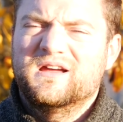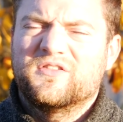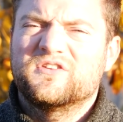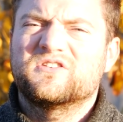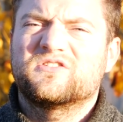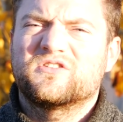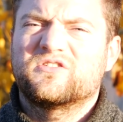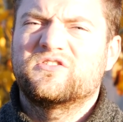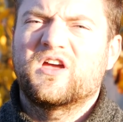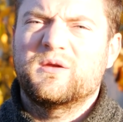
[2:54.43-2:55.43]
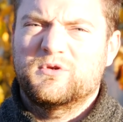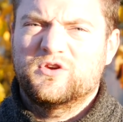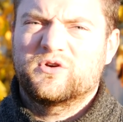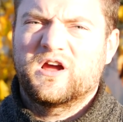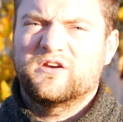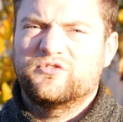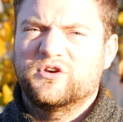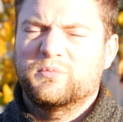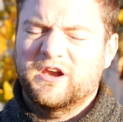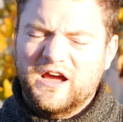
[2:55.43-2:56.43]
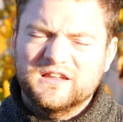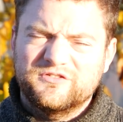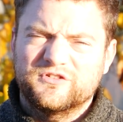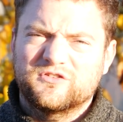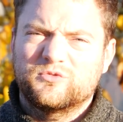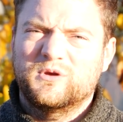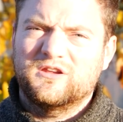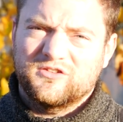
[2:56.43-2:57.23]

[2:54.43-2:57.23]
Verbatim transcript: this is the same in your country, but I live in Sweden,